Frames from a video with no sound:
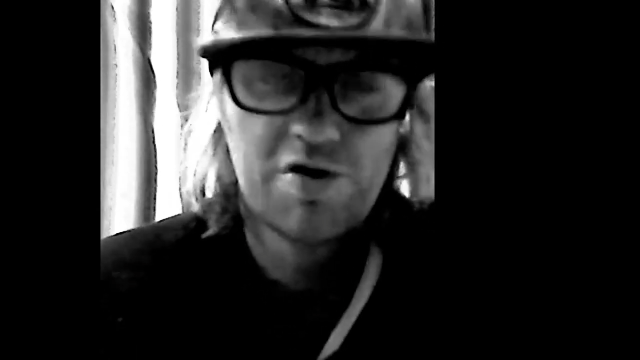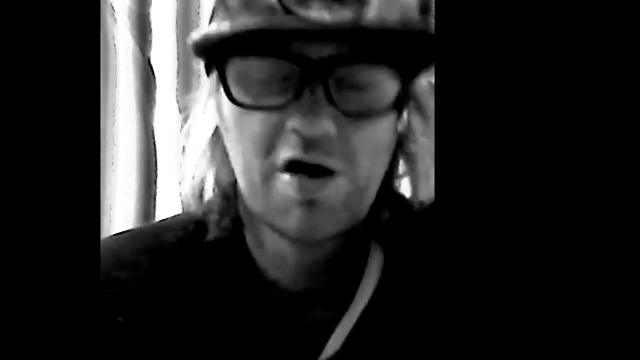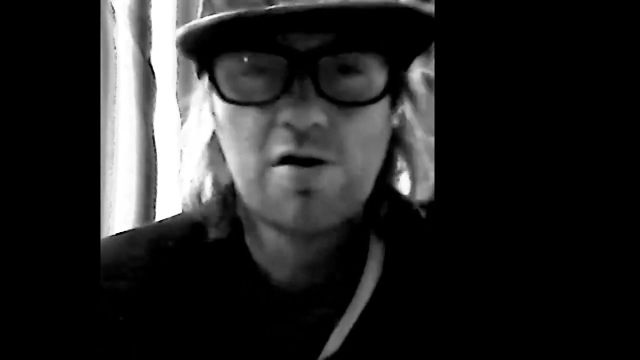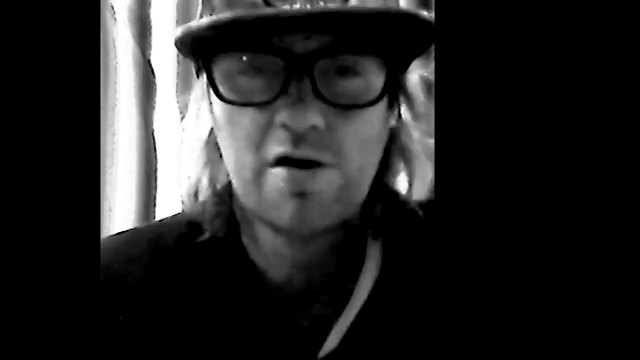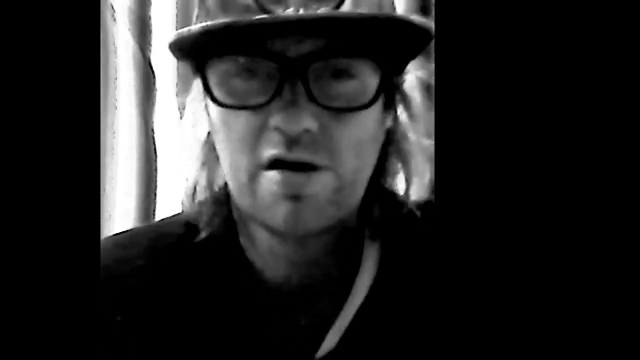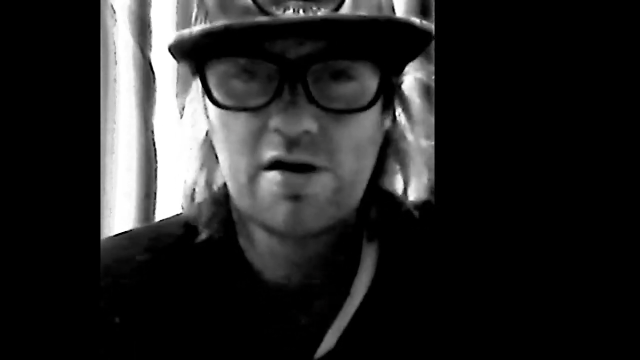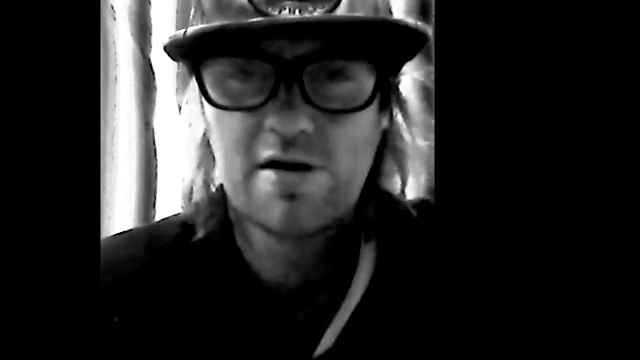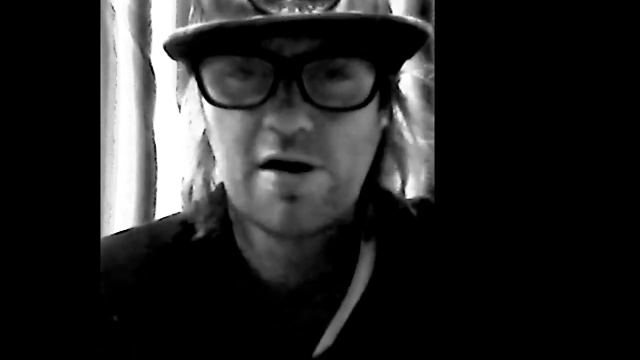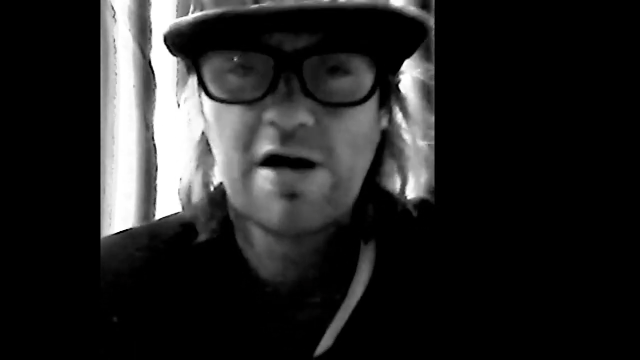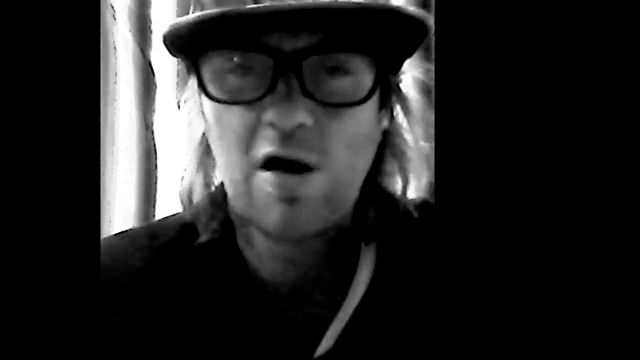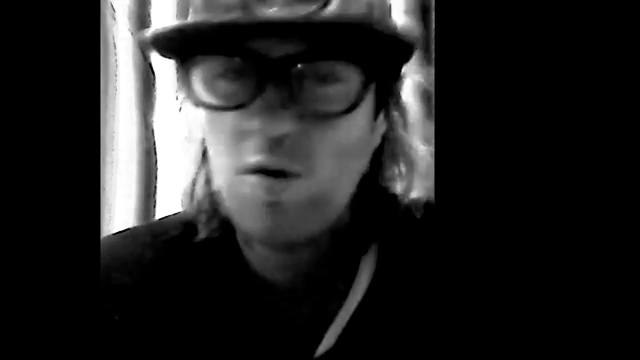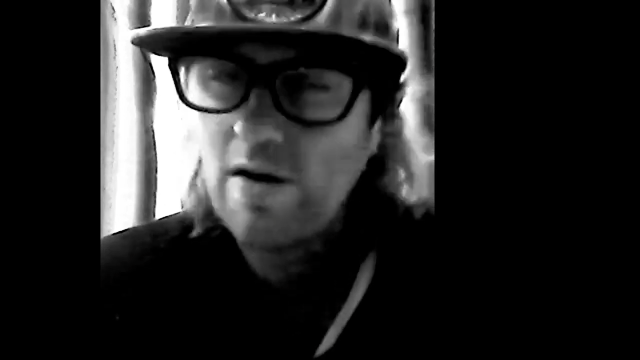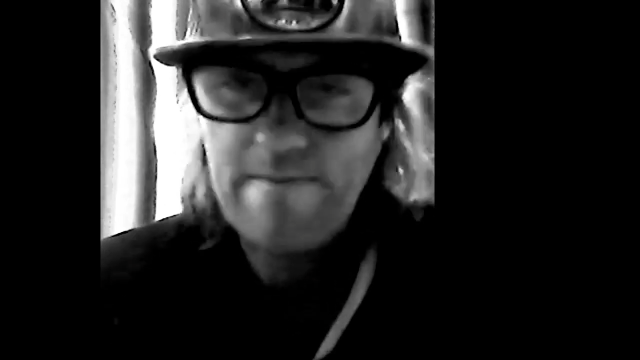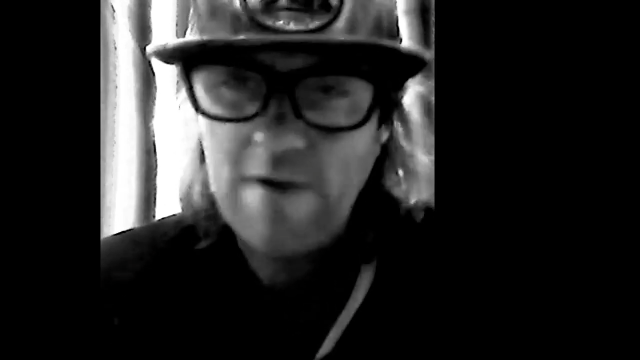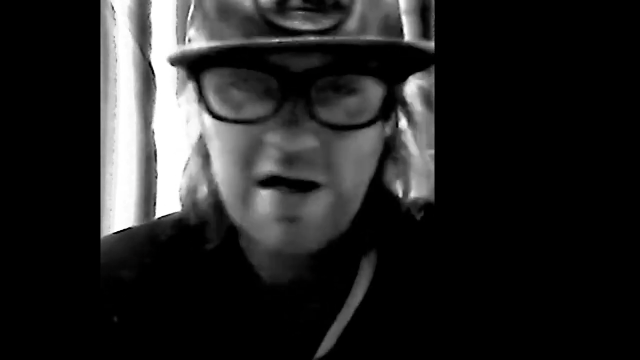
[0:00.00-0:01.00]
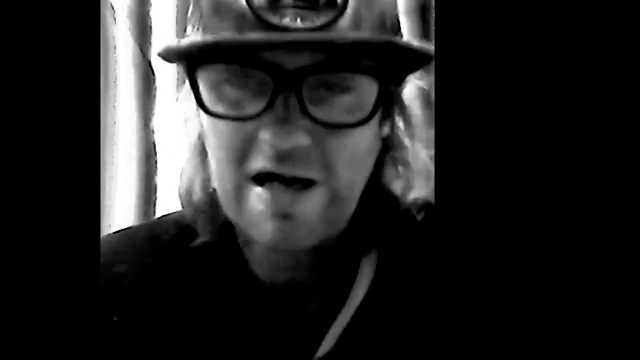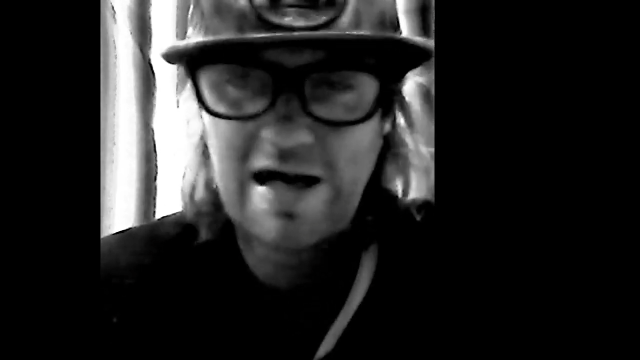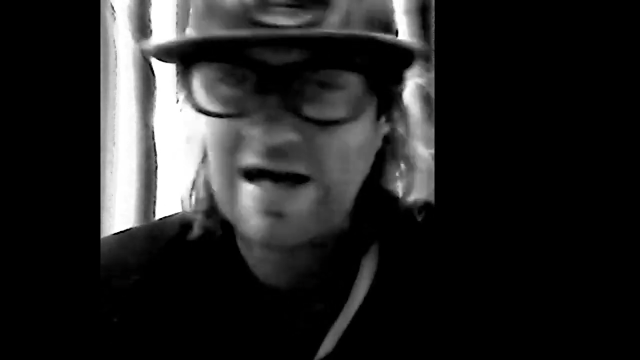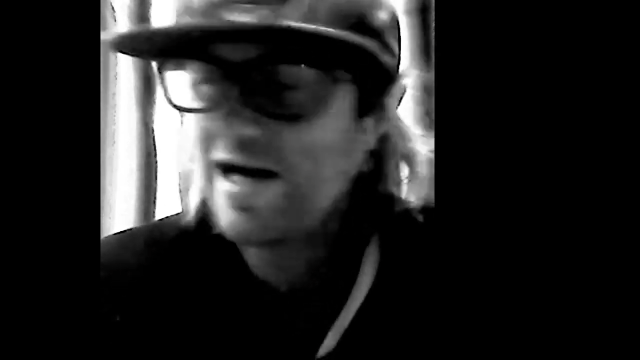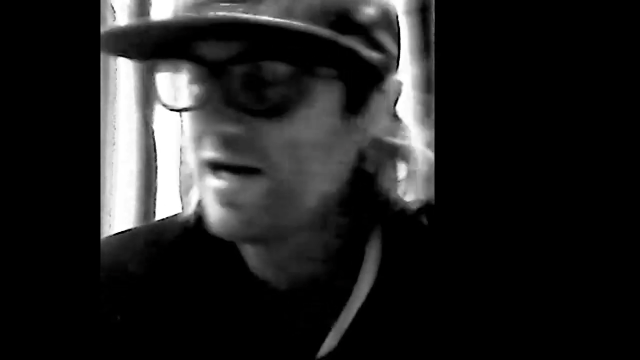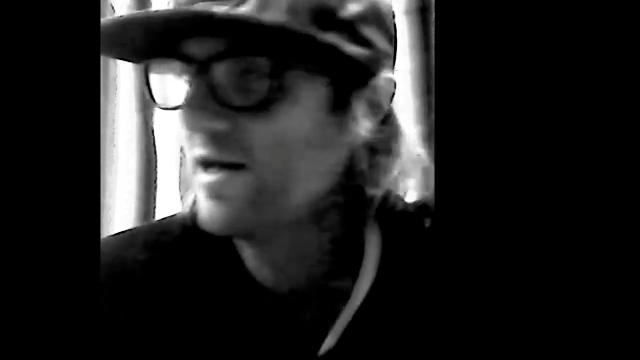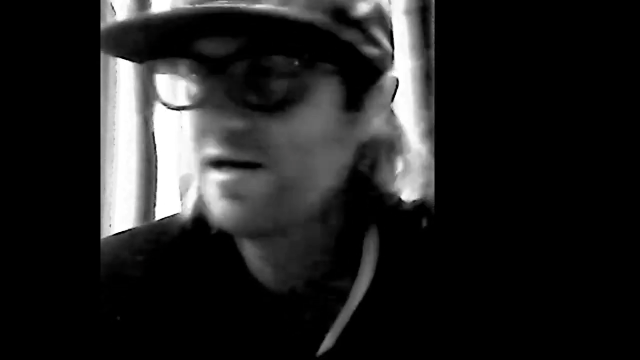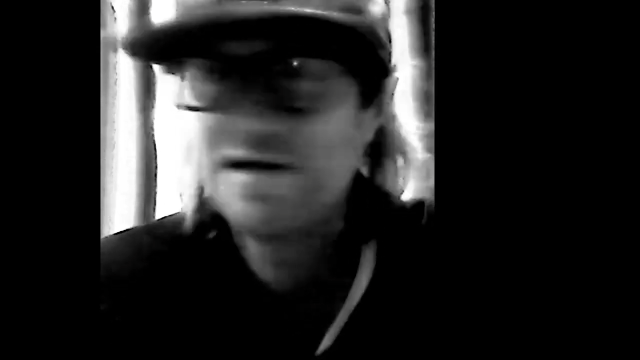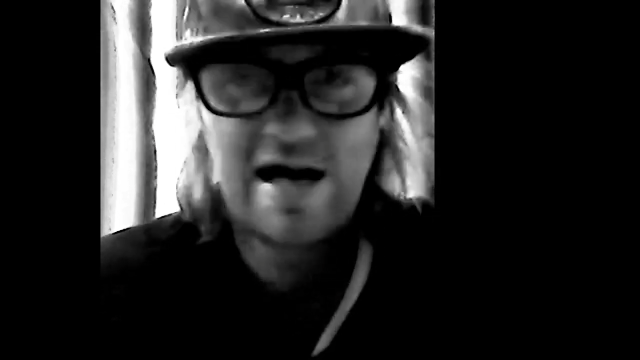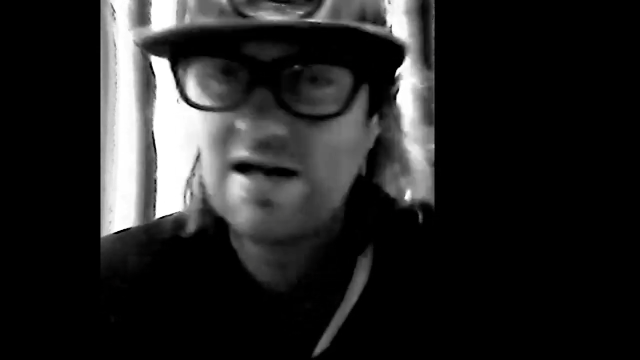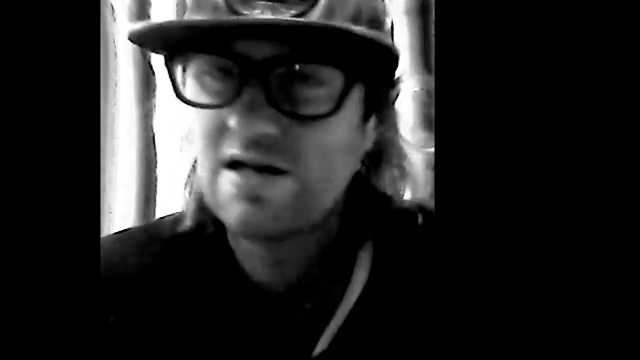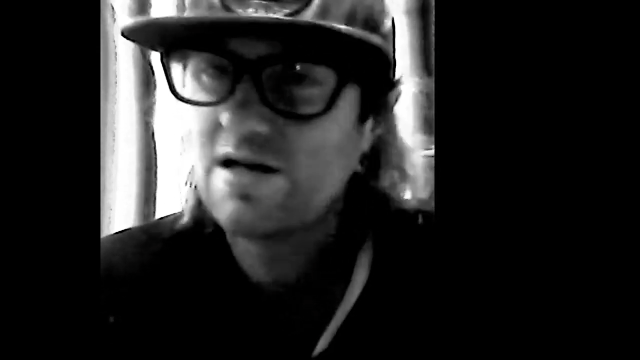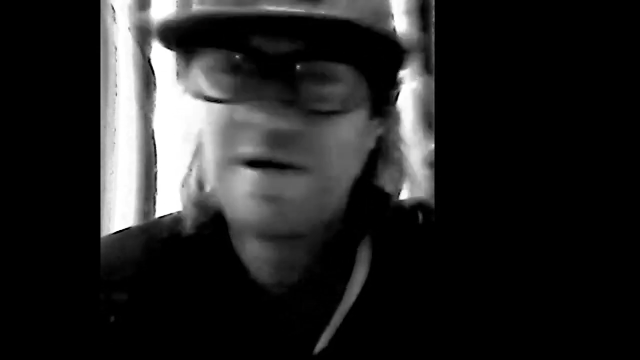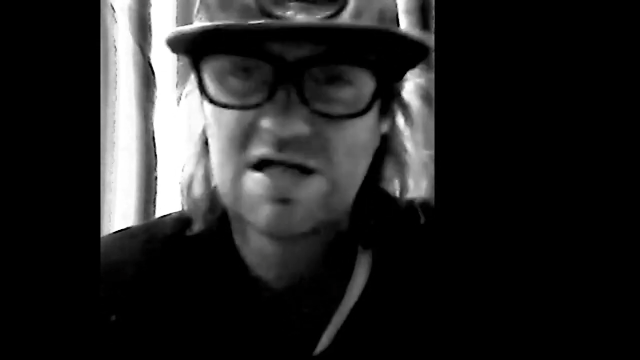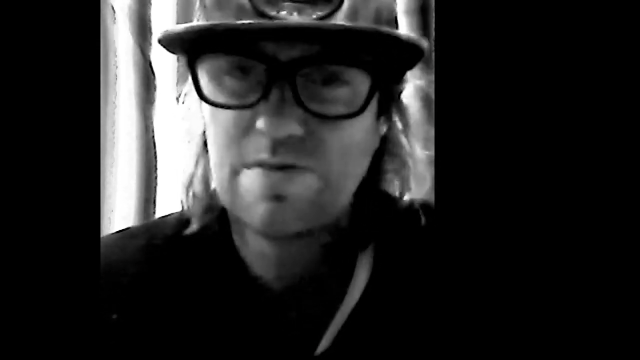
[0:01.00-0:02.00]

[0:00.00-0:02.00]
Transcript: They're the only fucking intimate